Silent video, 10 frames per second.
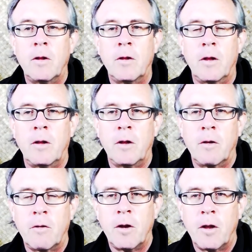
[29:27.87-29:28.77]
the,
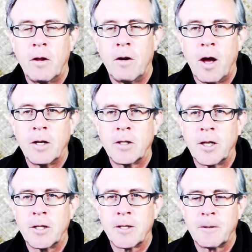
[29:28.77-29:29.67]
you know, the, the
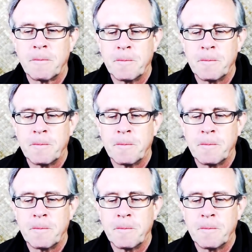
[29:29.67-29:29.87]
nonsense.